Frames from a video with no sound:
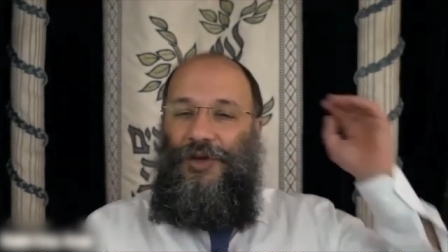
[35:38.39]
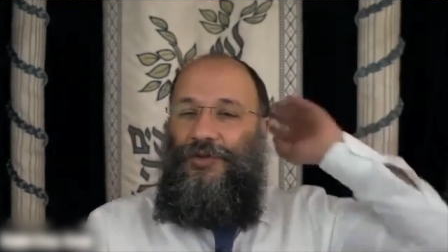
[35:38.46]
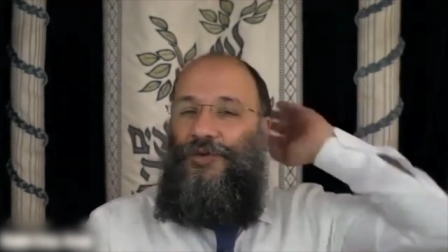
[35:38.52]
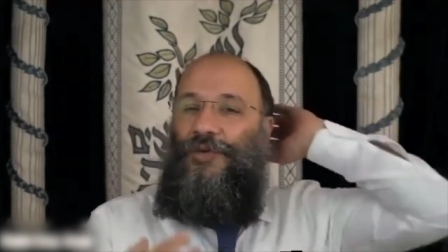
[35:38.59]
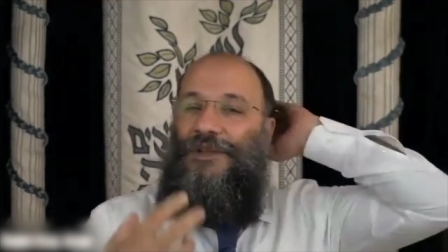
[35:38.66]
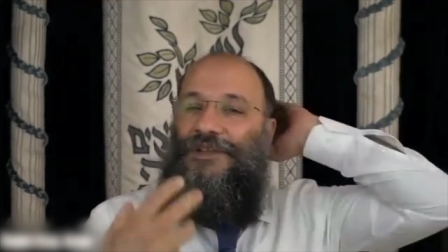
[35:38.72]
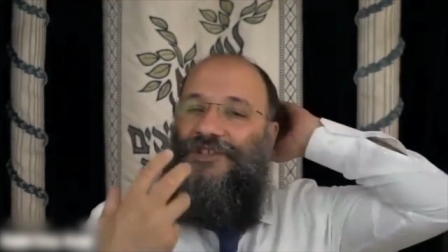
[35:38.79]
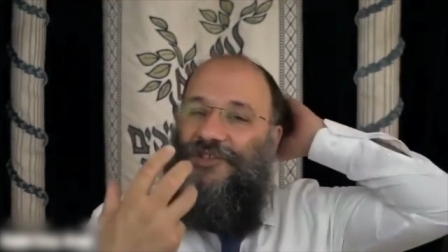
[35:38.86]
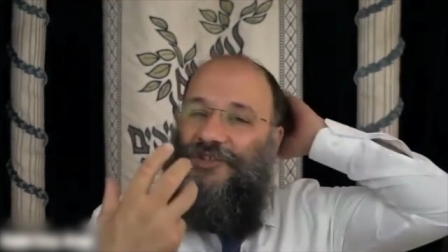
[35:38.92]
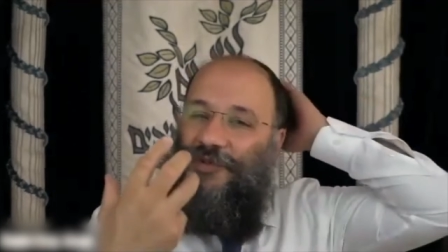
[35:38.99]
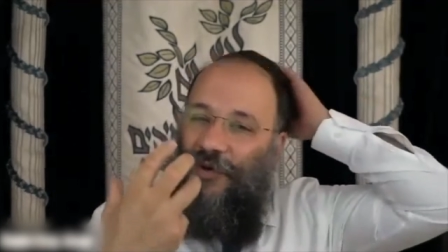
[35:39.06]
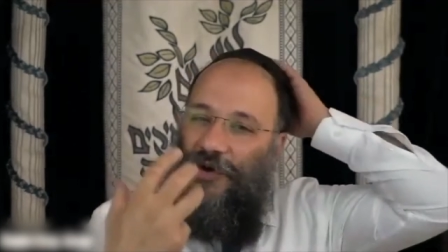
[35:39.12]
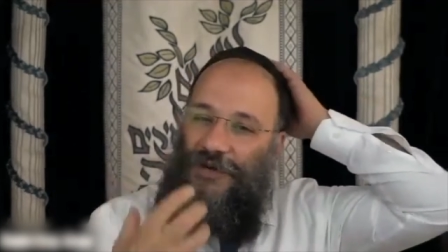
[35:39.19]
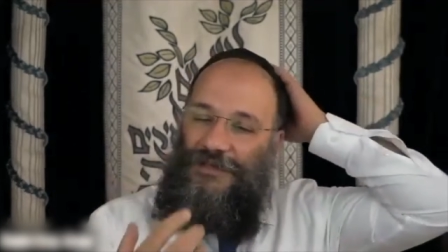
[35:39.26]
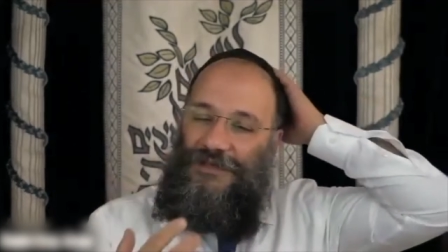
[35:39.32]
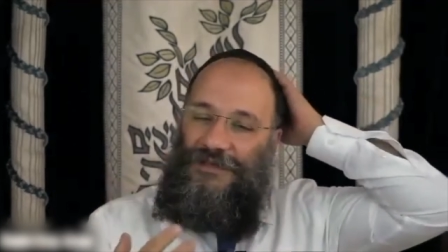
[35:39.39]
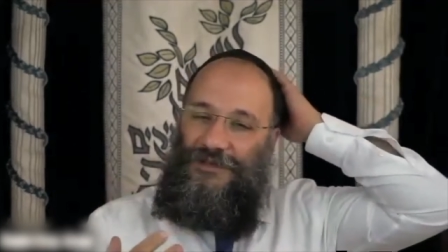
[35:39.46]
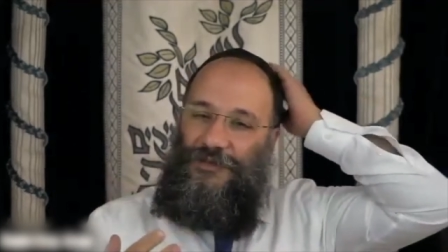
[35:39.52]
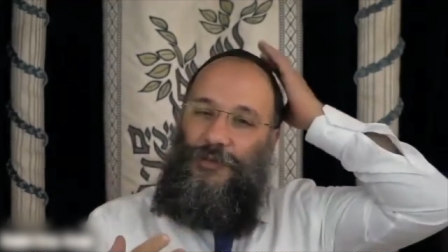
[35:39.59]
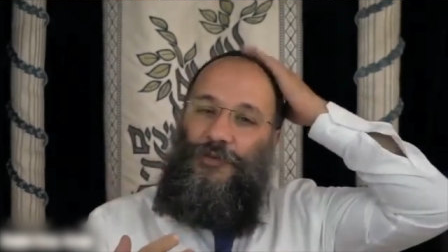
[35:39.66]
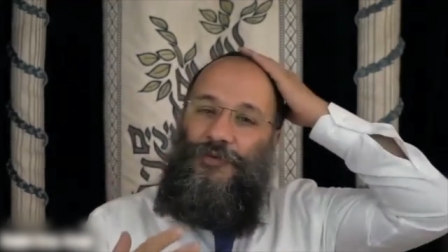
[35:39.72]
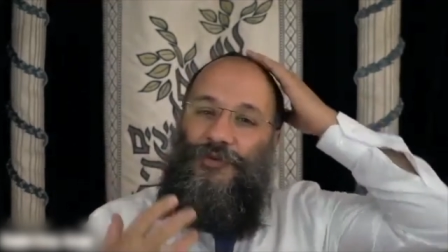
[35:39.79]
to its source,
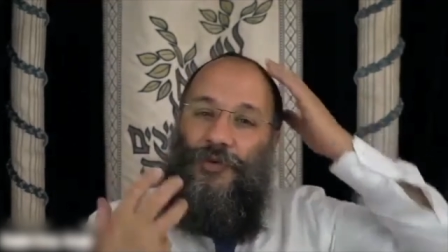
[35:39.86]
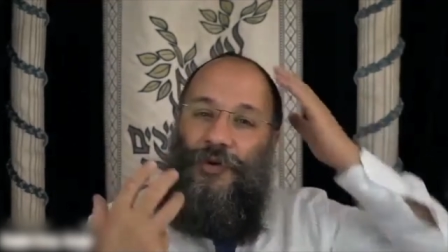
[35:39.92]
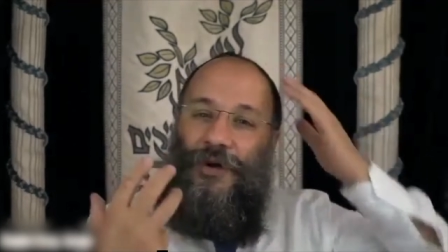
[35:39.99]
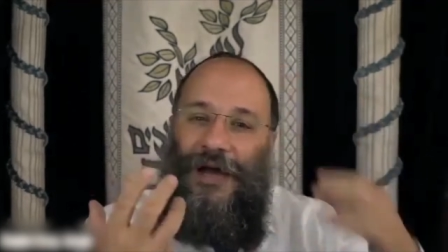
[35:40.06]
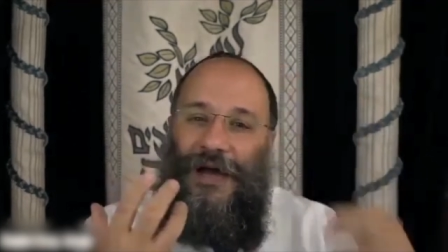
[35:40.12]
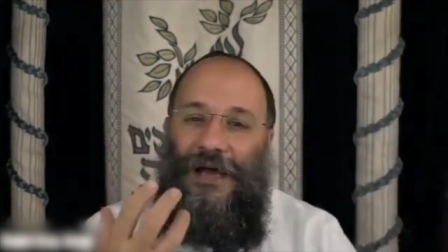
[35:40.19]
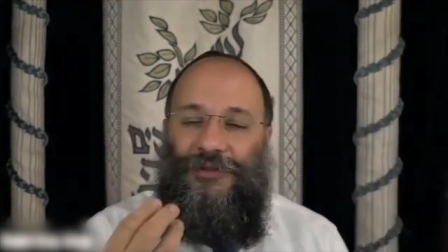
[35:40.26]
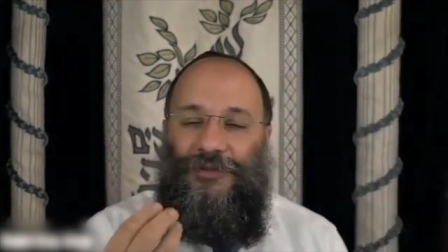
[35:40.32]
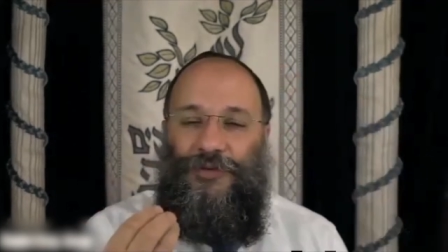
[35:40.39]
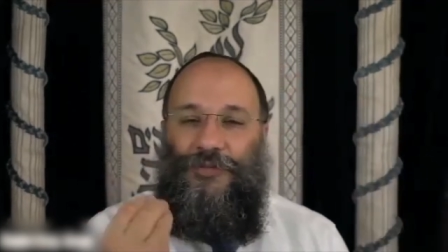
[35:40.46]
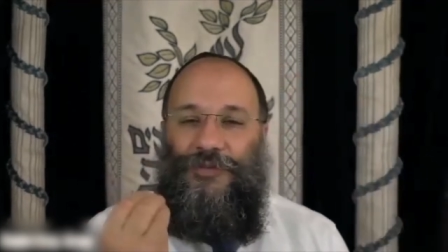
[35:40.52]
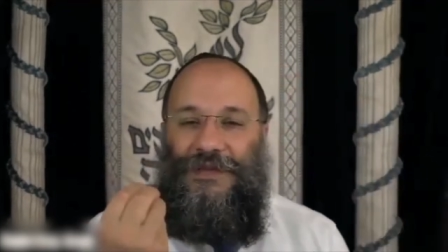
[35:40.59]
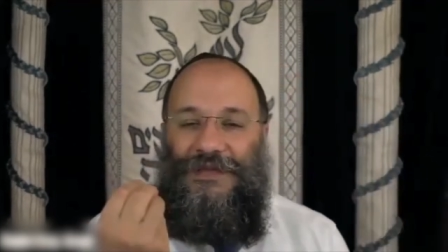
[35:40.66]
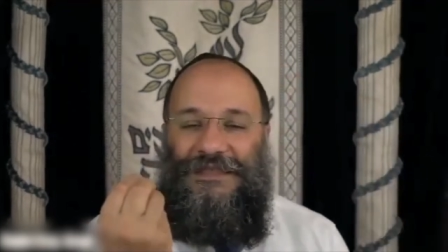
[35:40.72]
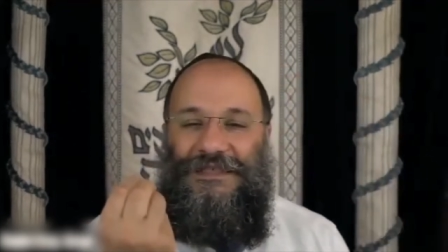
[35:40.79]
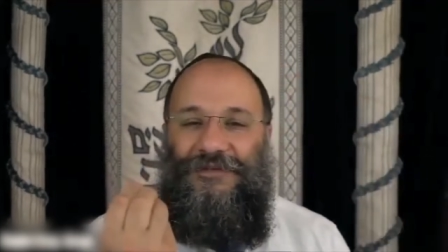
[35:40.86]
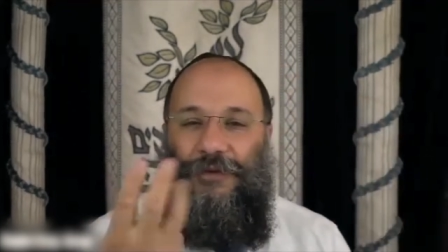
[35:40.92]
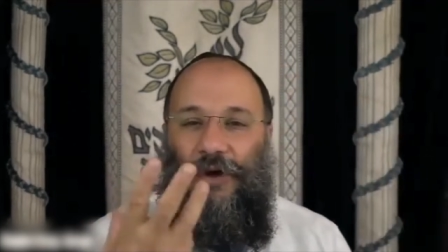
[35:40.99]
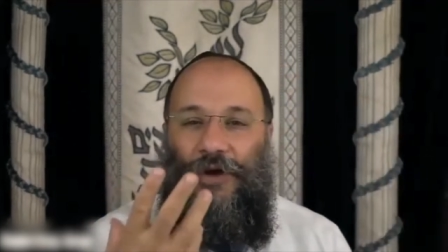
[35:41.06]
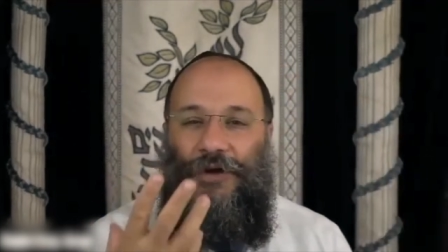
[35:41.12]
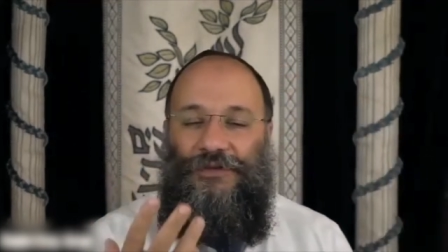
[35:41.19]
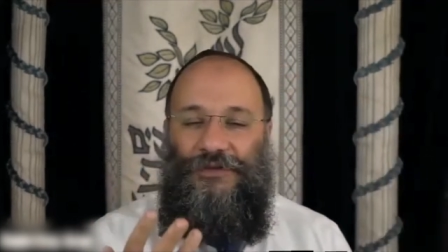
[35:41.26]
through Torah, through
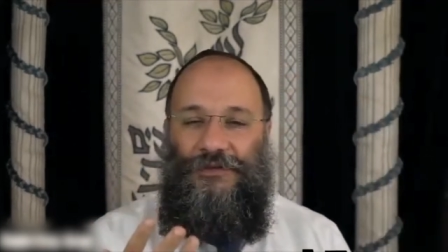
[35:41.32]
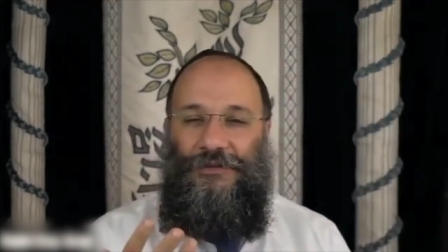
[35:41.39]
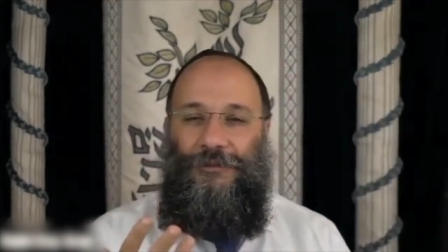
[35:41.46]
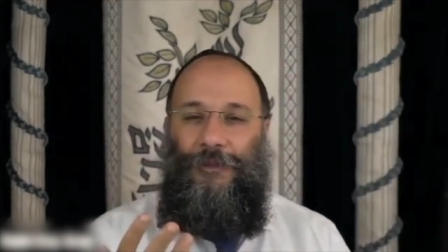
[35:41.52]
mitzvot,